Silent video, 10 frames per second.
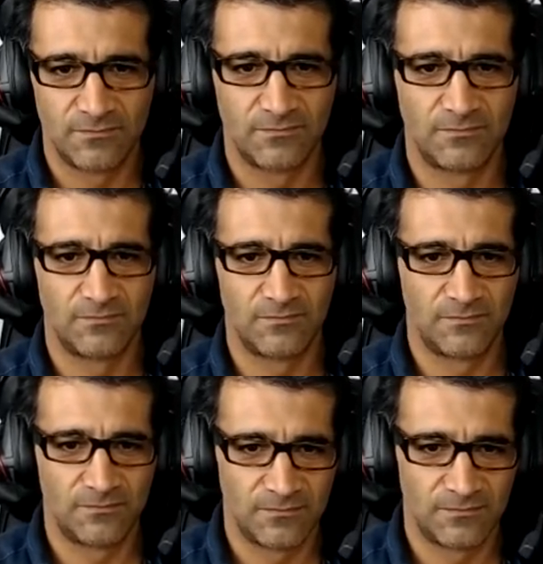
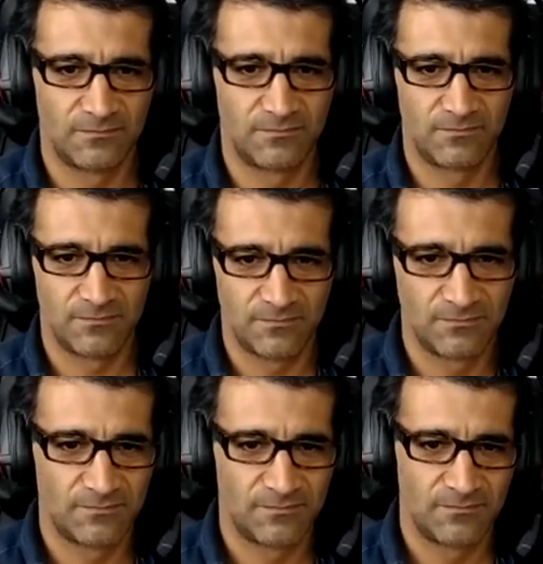
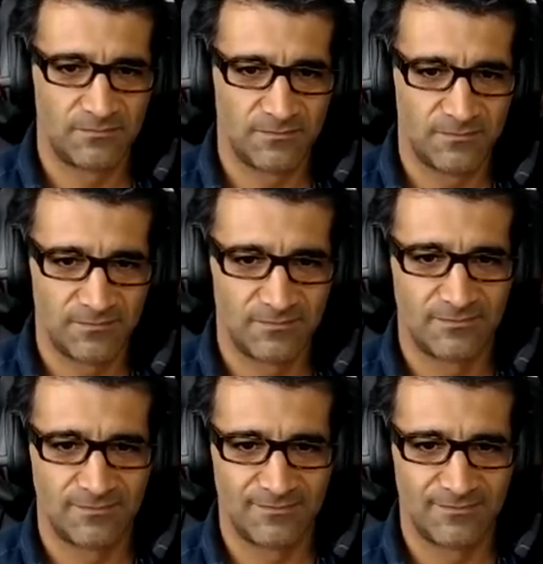(not speaking)